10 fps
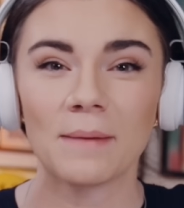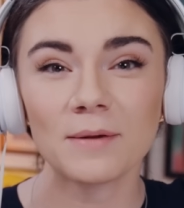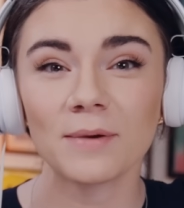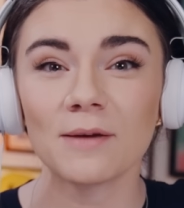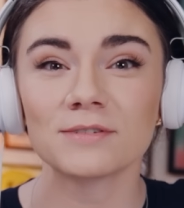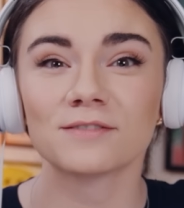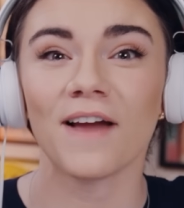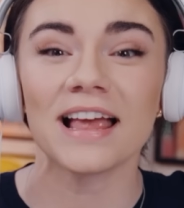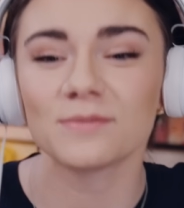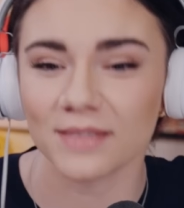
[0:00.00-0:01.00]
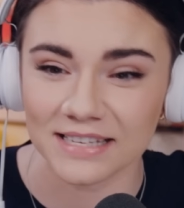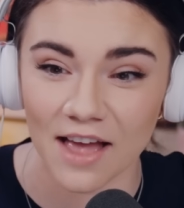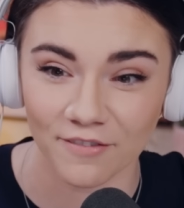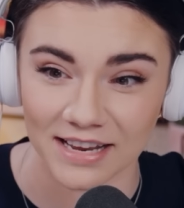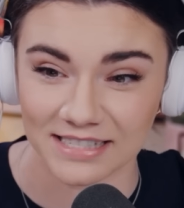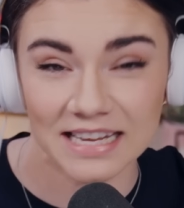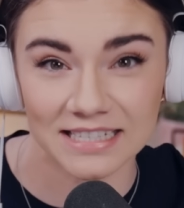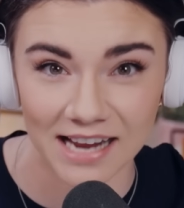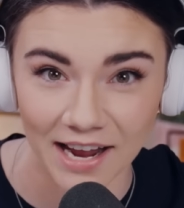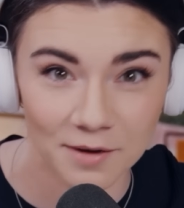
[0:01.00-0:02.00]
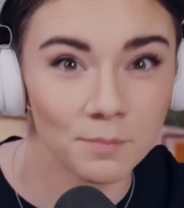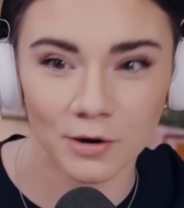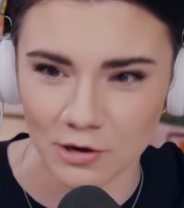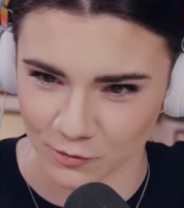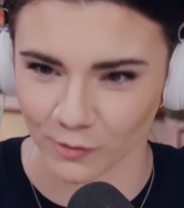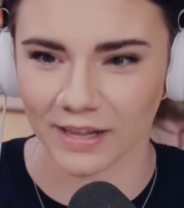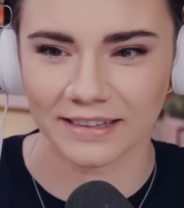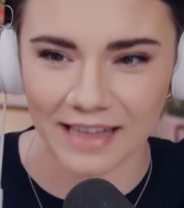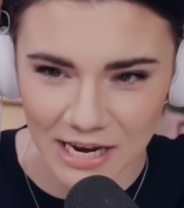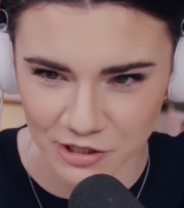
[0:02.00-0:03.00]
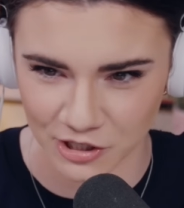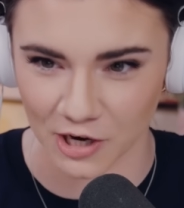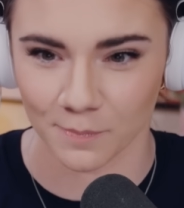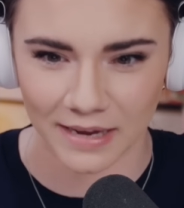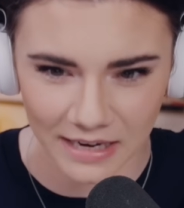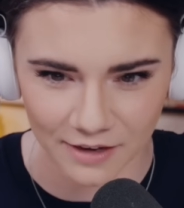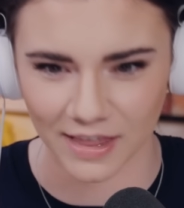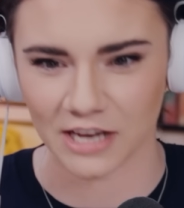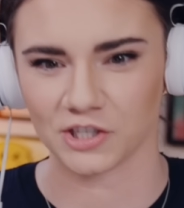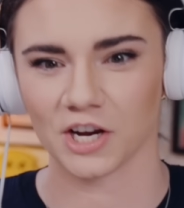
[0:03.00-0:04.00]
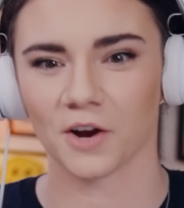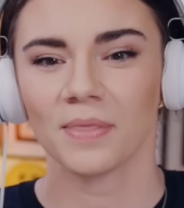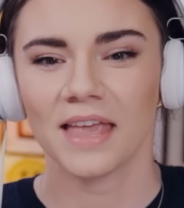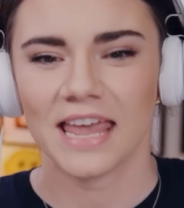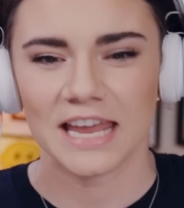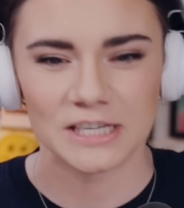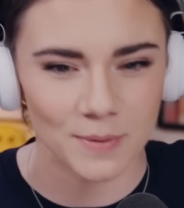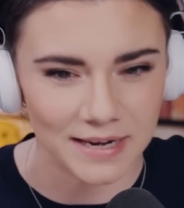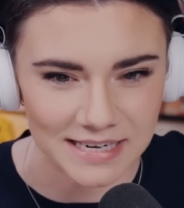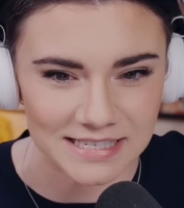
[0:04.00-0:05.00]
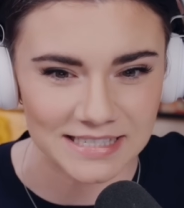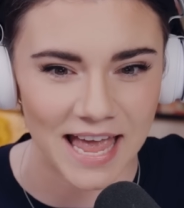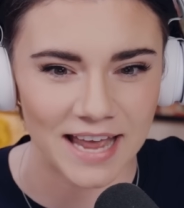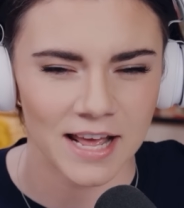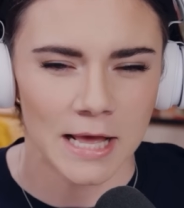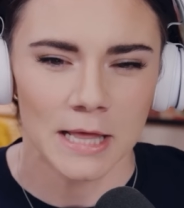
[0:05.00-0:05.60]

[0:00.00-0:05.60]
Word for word: I mean, when he was faced with this evidence, he denied, per usual. Like last year, beginning of last year, he tweeted and said,